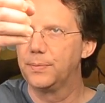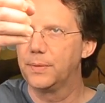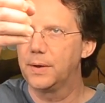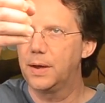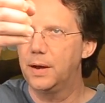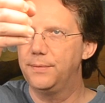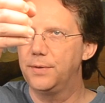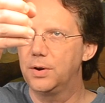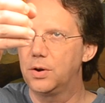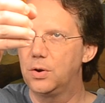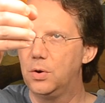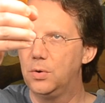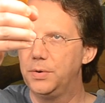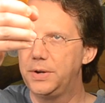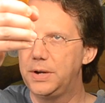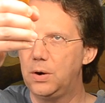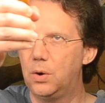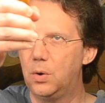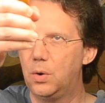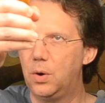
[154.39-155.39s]
kind of a
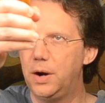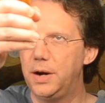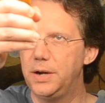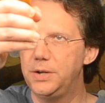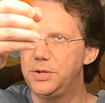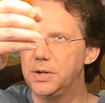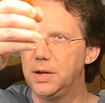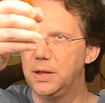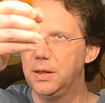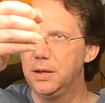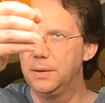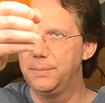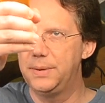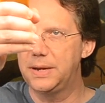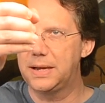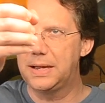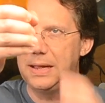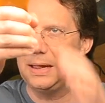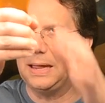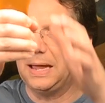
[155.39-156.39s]
goldy orange, a little
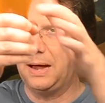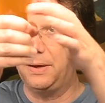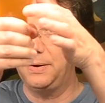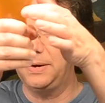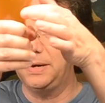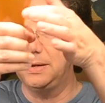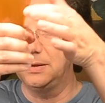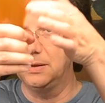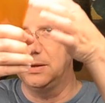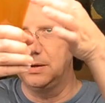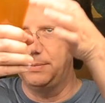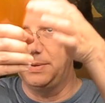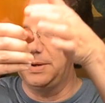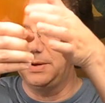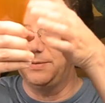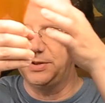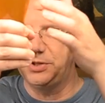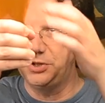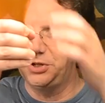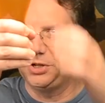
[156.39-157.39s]
bit cloudy, a little bit
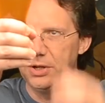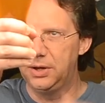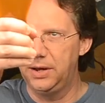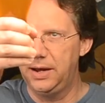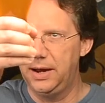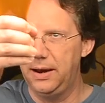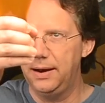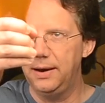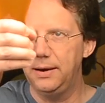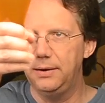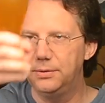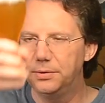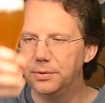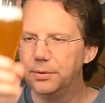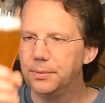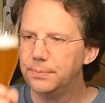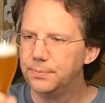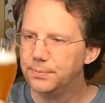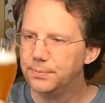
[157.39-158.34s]
of a chill haze.